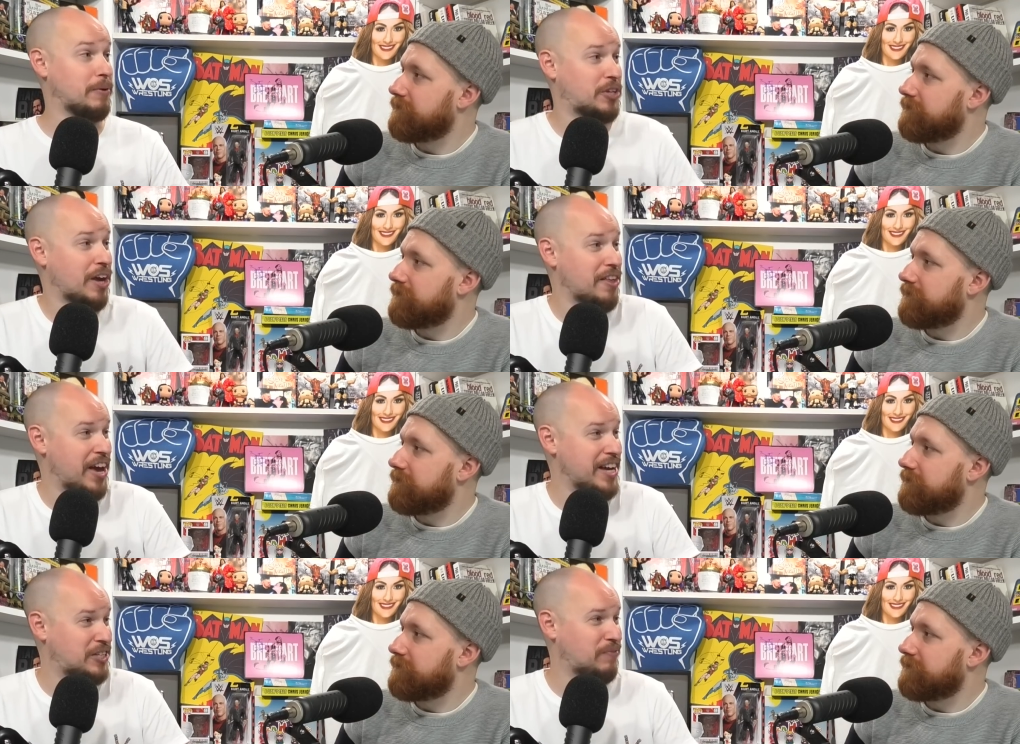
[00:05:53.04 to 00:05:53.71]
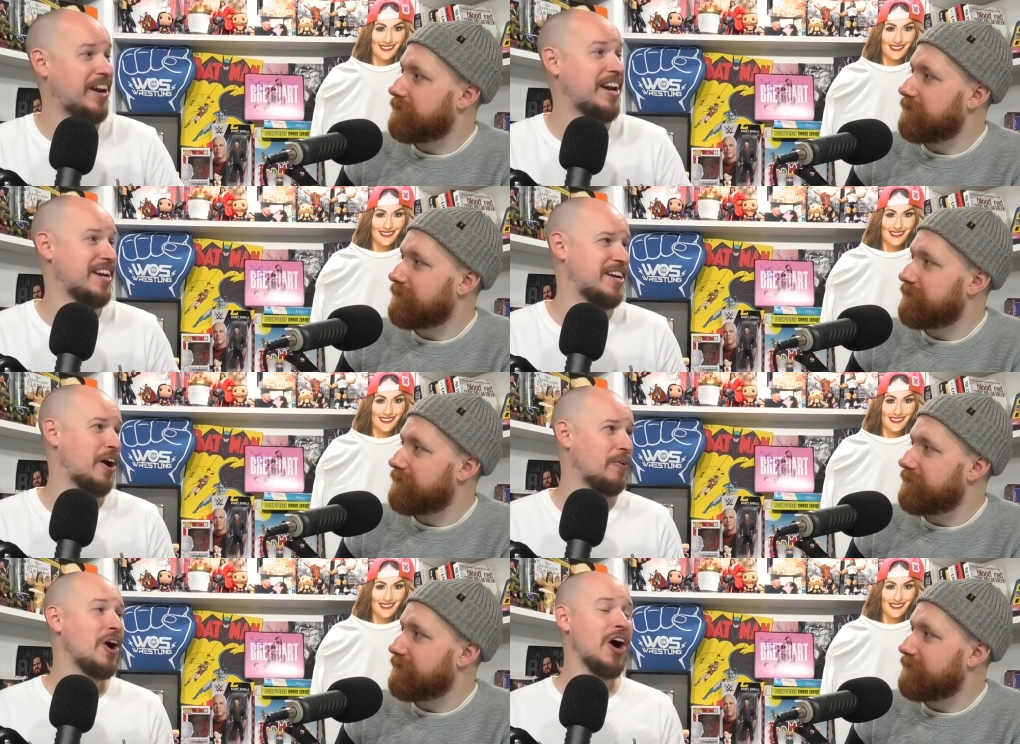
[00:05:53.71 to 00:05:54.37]
Speaker 1: this
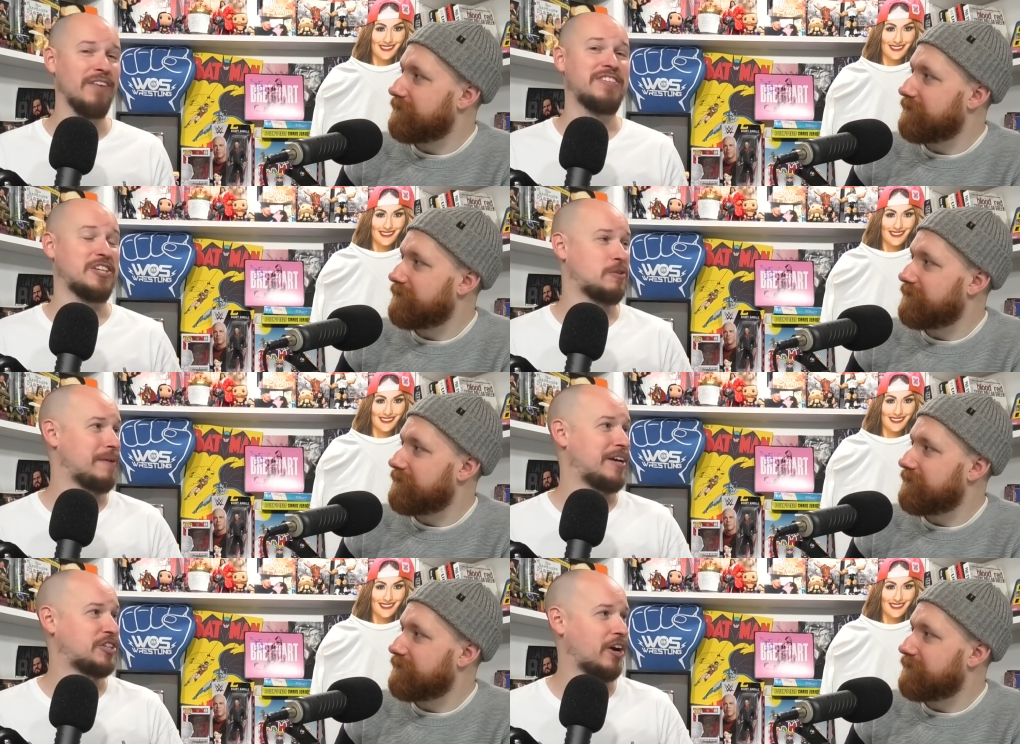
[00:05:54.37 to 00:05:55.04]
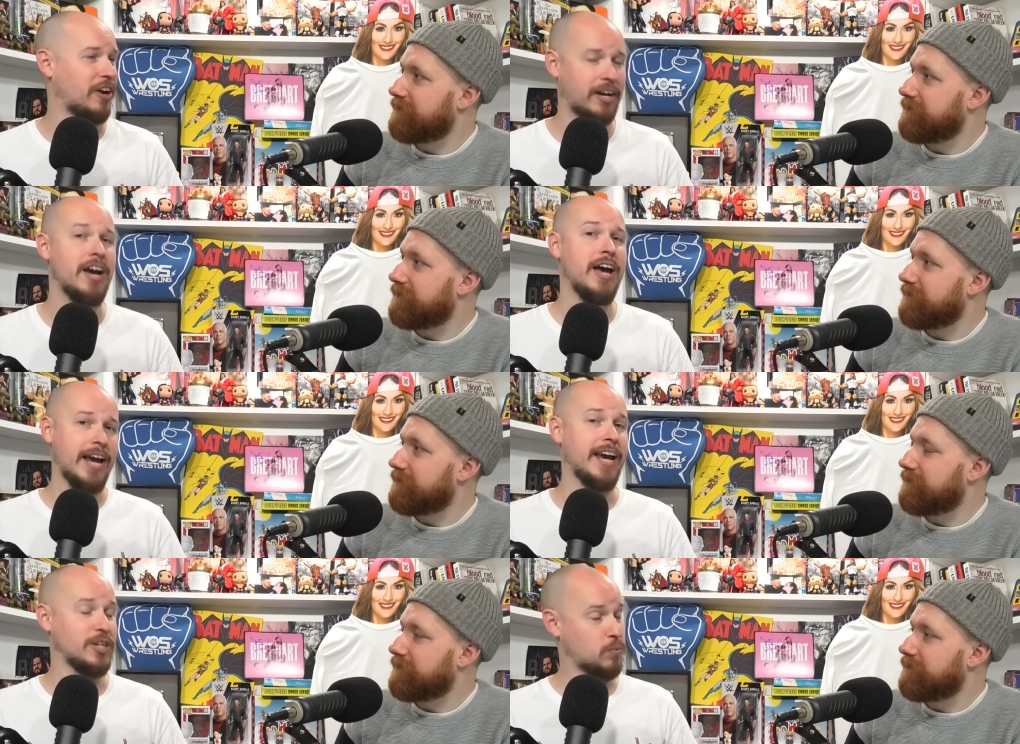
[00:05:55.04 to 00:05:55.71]
video of Tessa Blanchard going like,
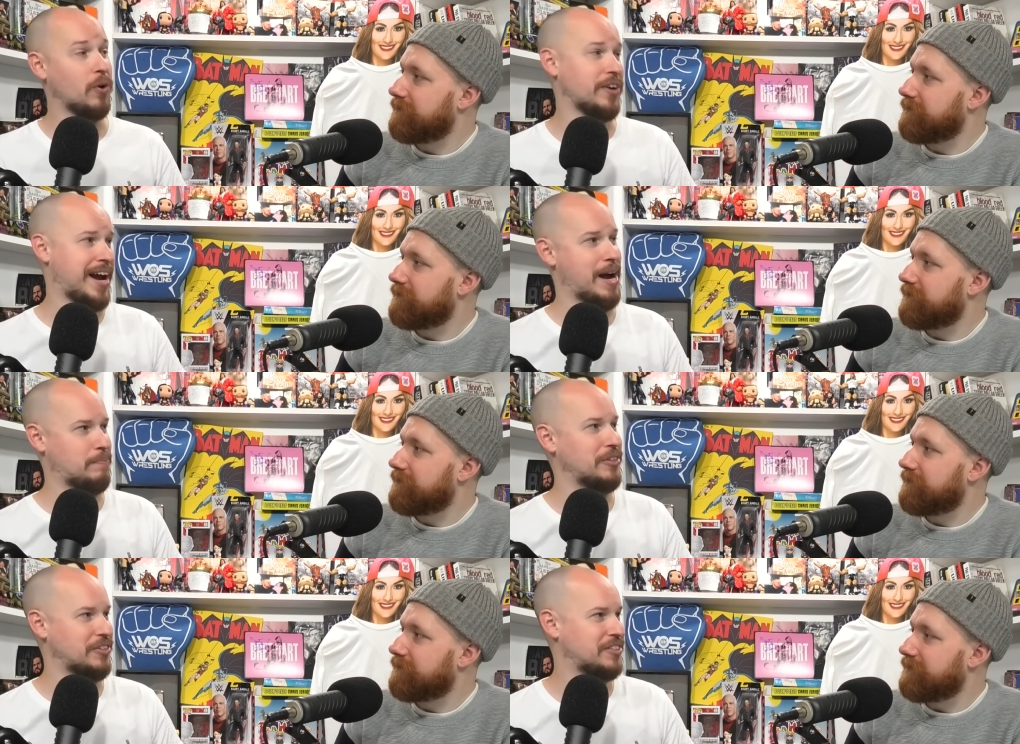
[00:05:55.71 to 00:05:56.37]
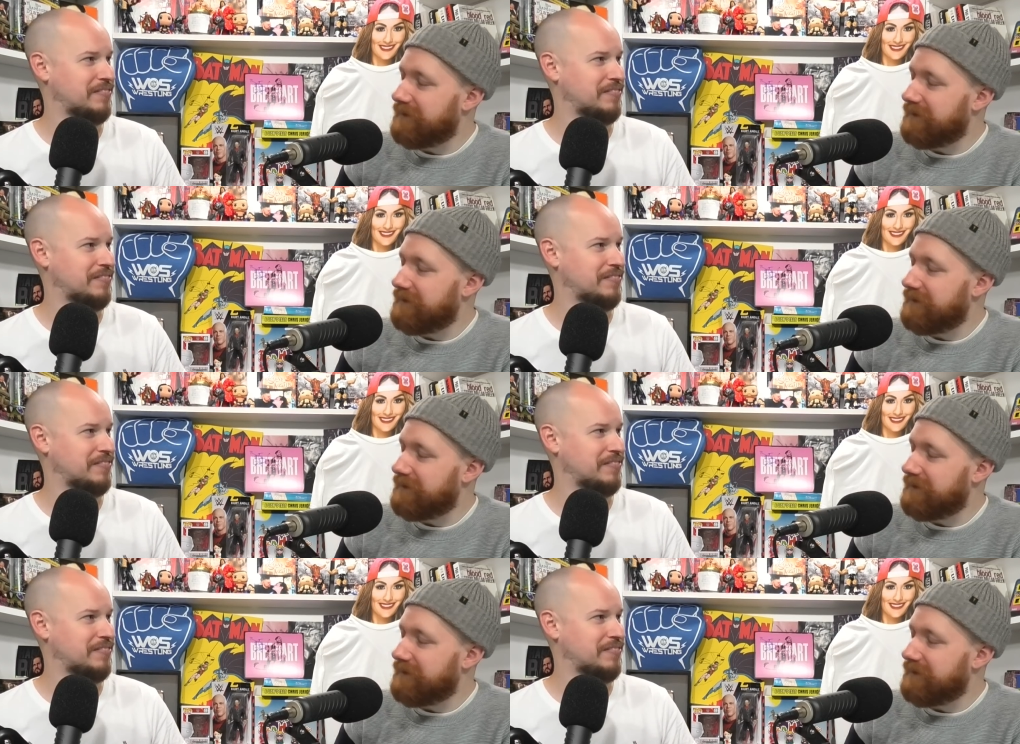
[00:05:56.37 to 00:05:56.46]
here's what happened.